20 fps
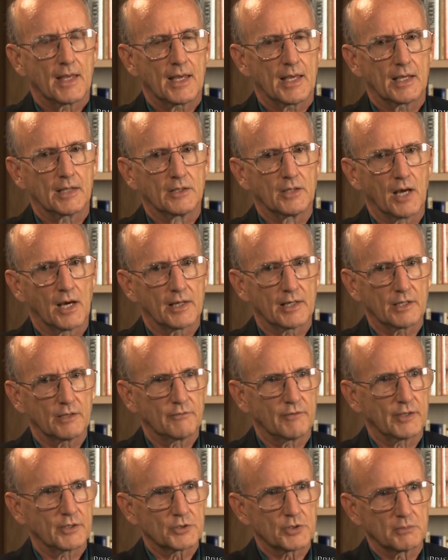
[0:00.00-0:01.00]
and
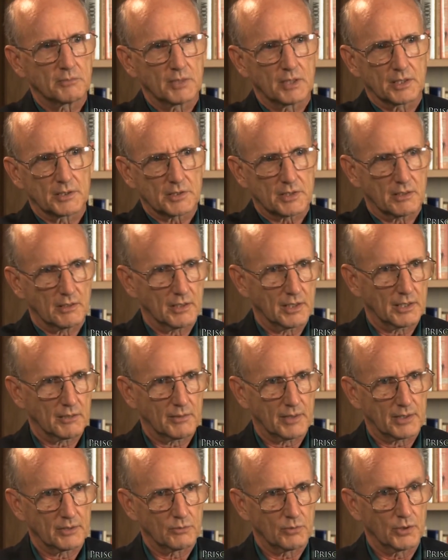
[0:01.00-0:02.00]
non-intervention militarily
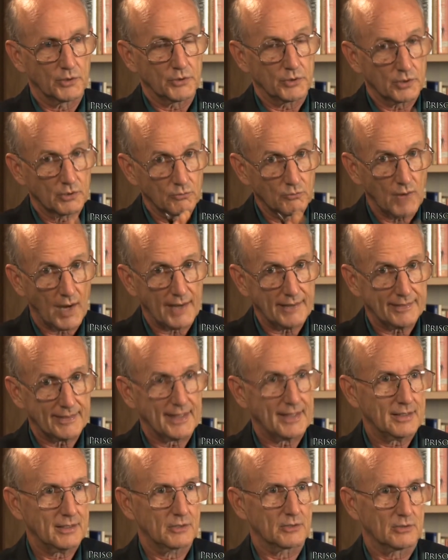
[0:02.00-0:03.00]
around the world. You can write
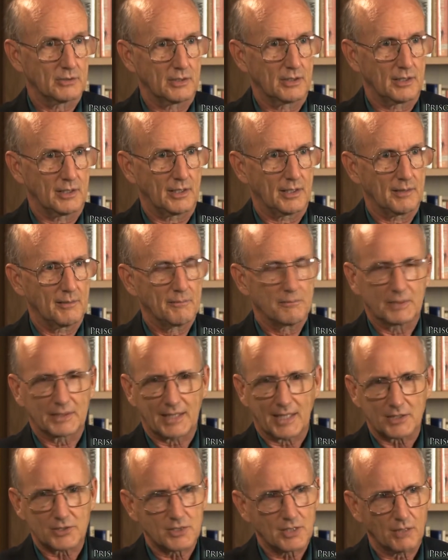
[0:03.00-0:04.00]
that into law, but
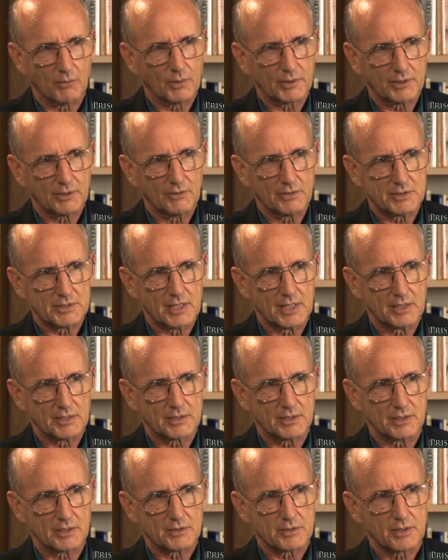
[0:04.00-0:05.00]
that's not what their
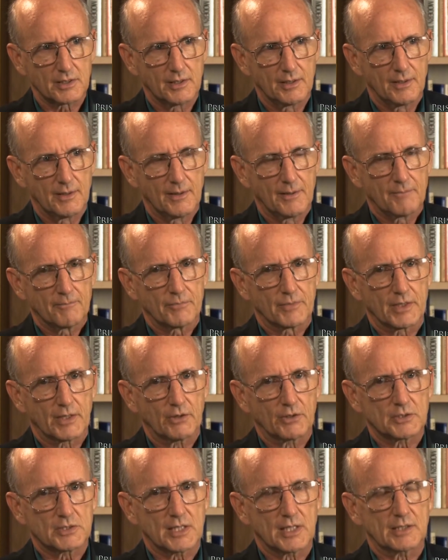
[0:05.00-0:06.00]
intent is.
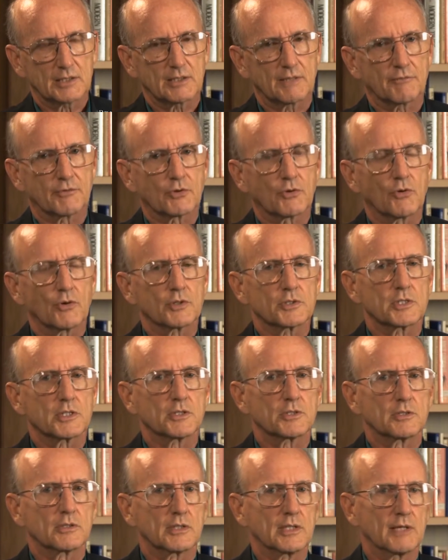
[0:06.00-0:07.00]
Their intent, of course,
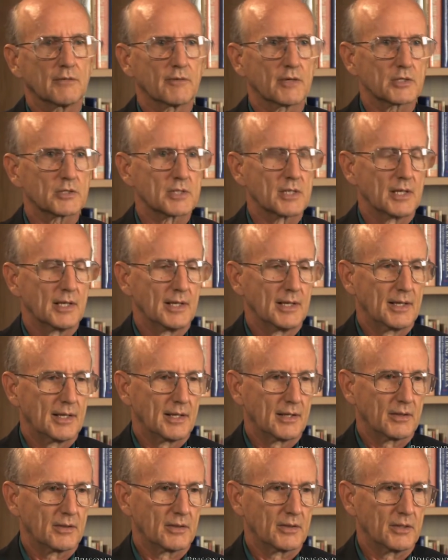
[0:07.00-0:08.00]
is to give us
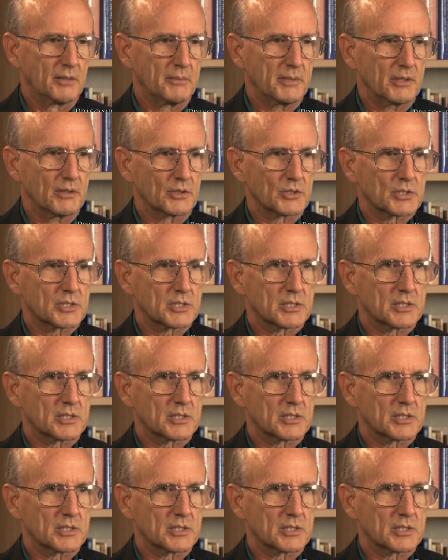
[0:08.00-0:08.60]
the mere